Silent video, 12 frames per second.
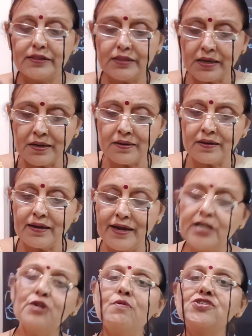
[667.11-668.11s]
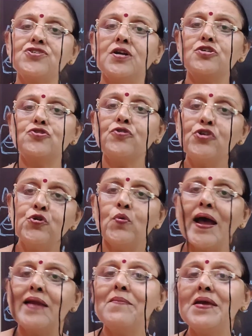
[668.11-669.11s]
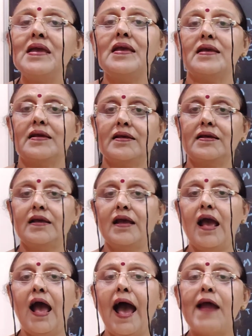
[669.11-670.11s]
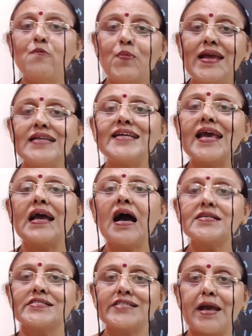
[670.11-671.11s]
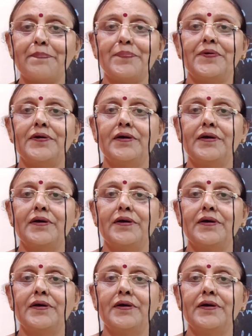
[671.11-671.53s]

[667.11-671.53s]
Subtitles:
the individual, to you and me, and we take our step